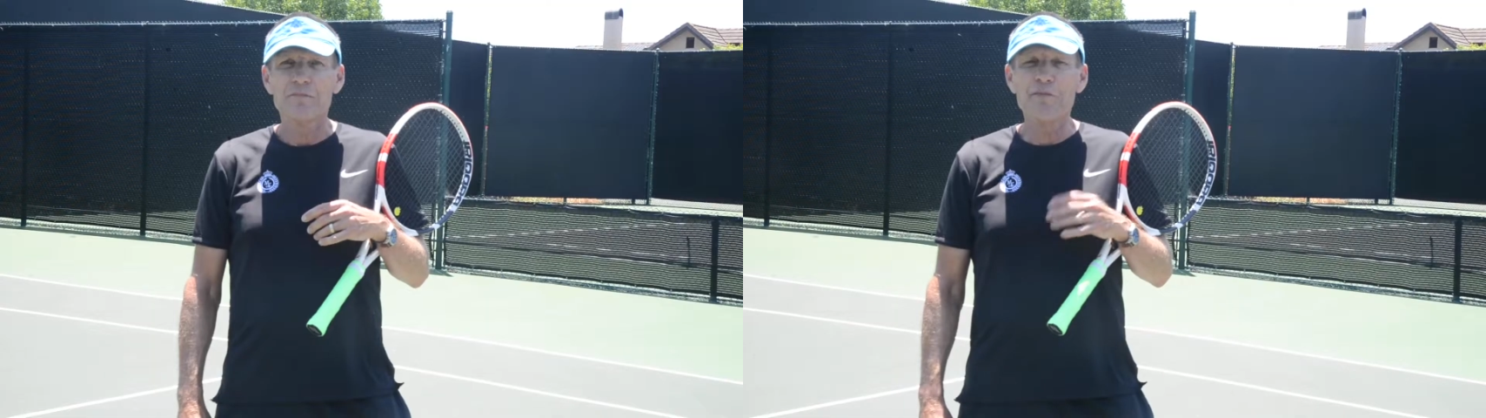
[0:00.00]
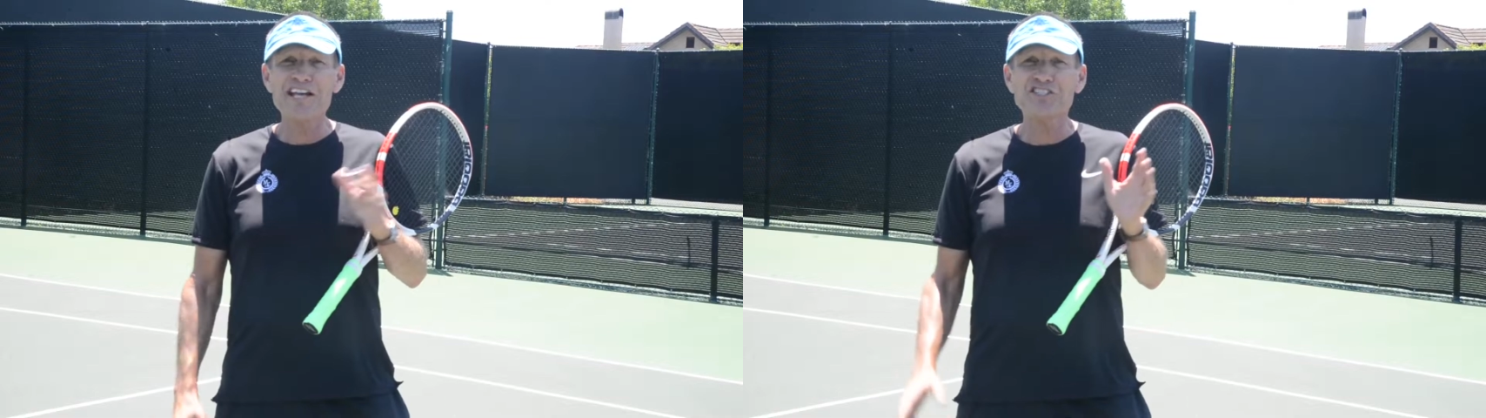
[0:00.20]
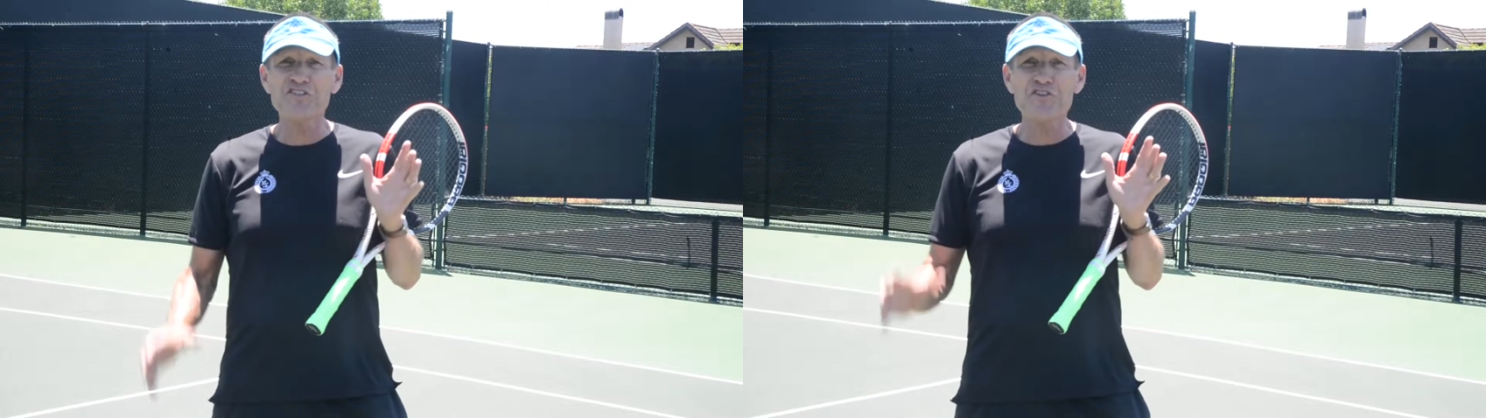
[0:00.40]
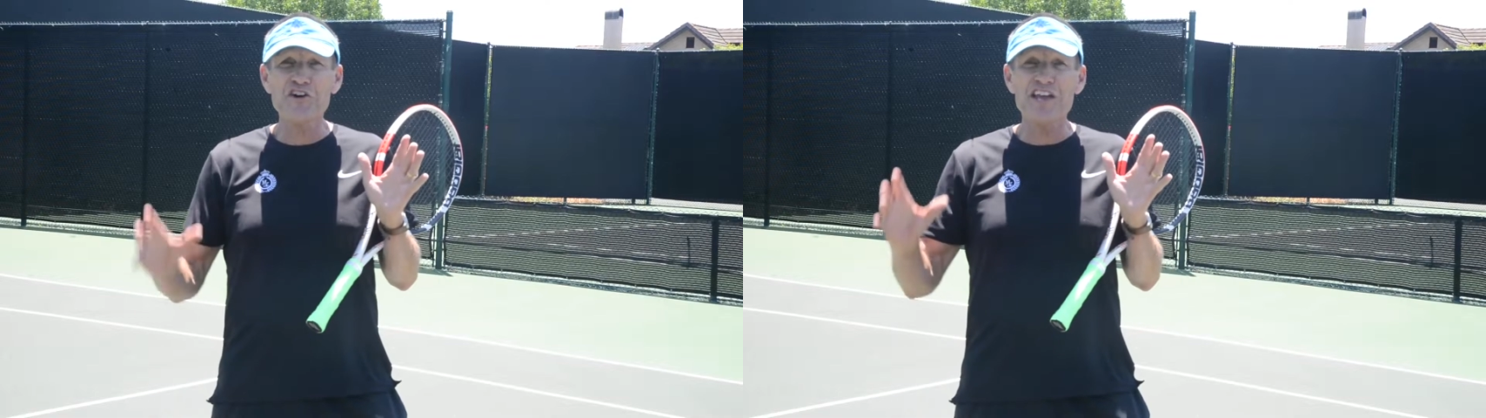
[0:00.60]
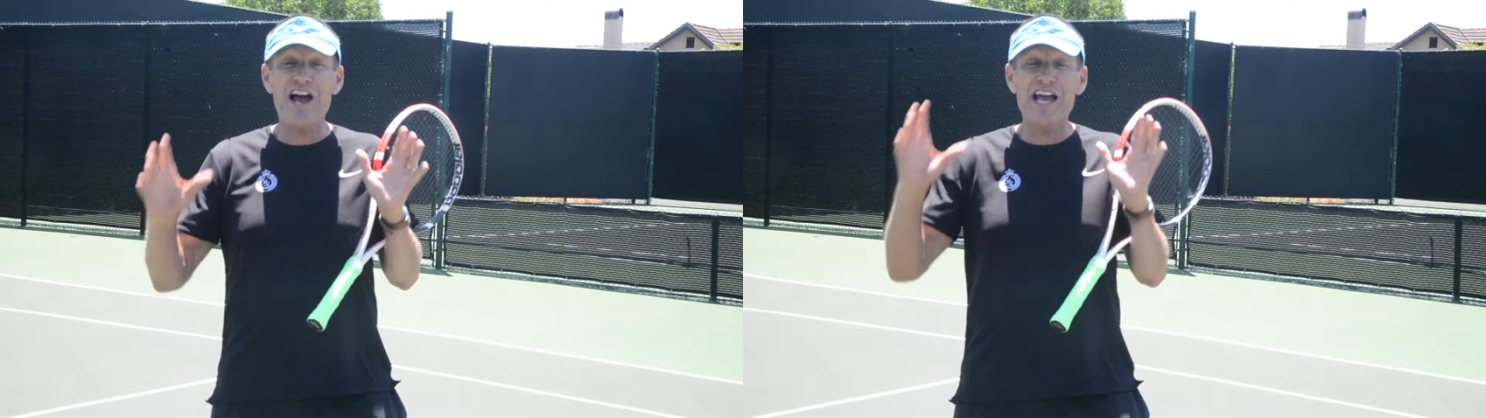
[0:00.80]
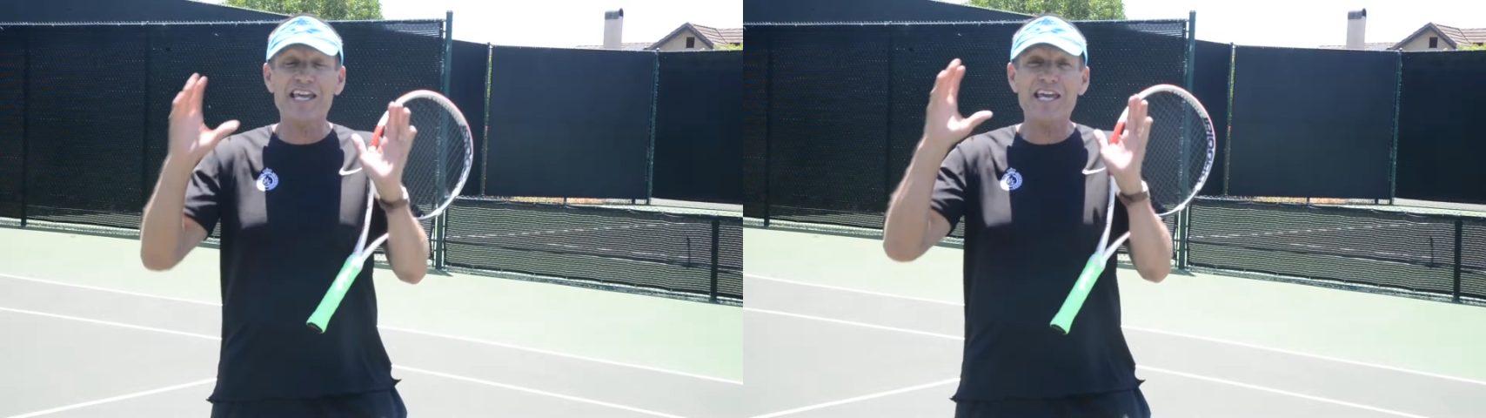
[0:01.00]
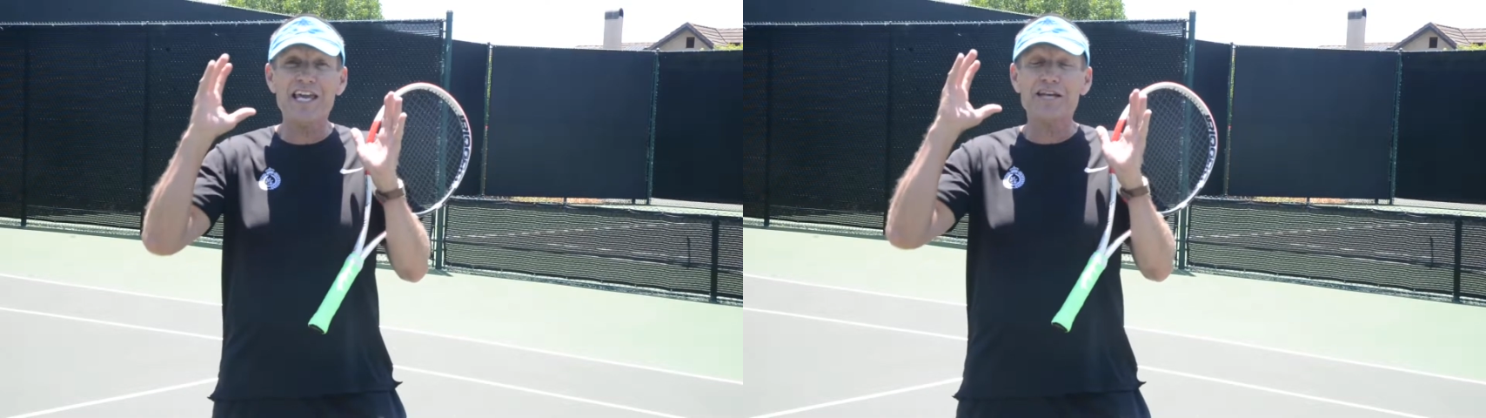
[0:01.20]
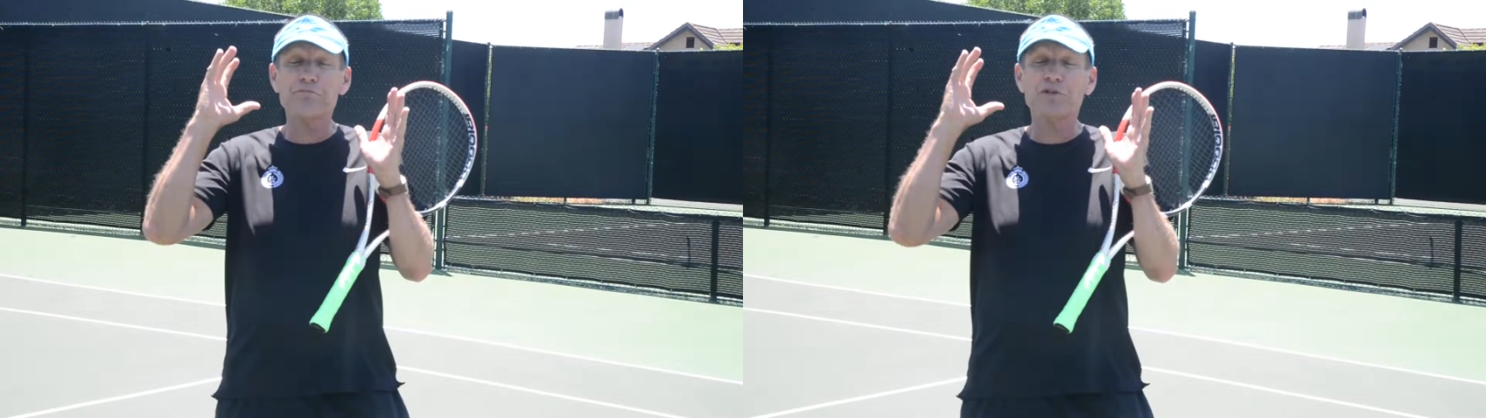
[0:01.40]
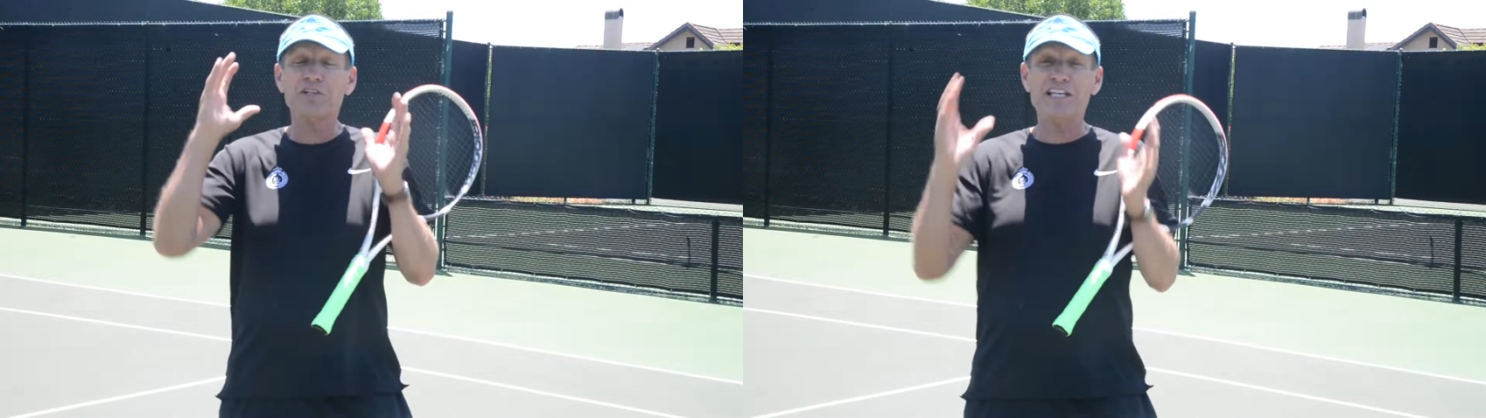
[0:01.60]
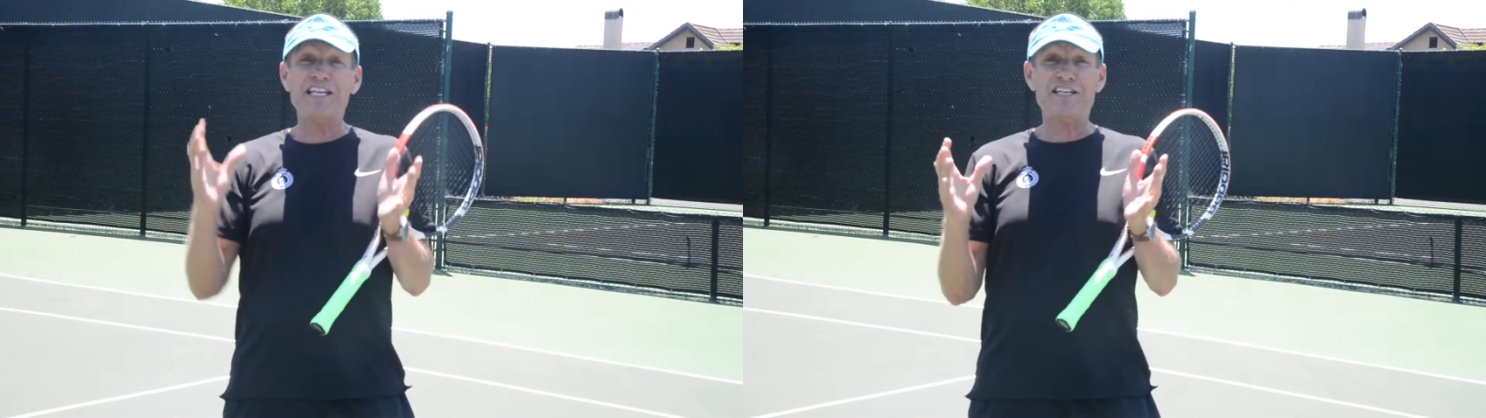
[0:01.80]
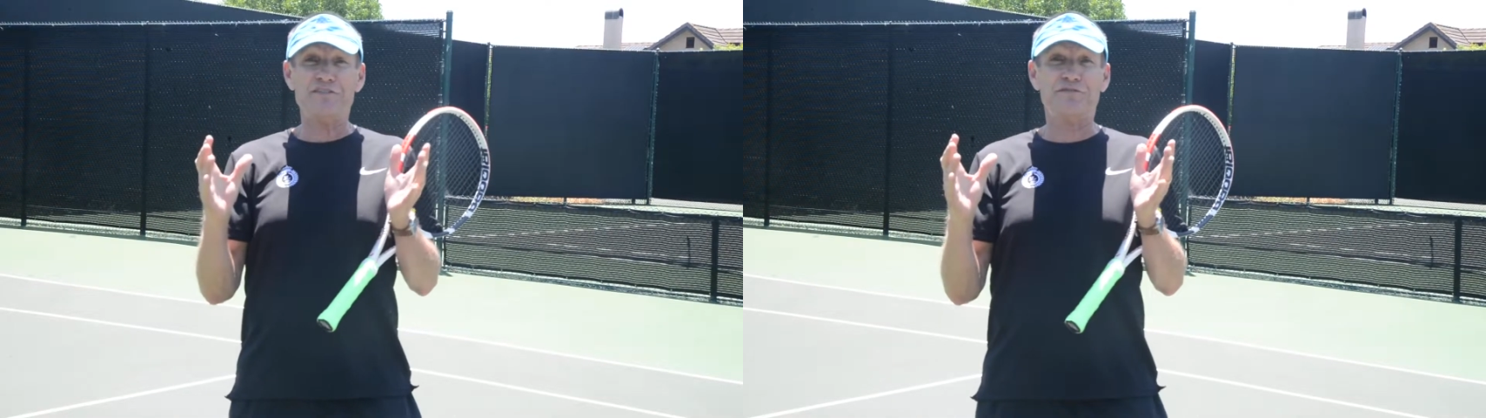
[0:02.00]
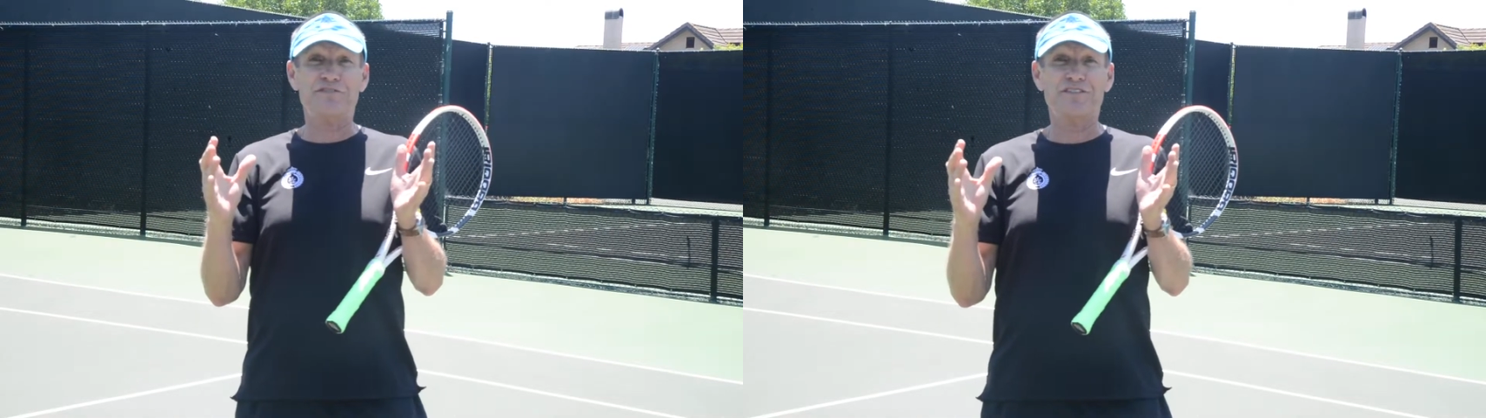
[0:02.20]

Mesa Verde, I can't believe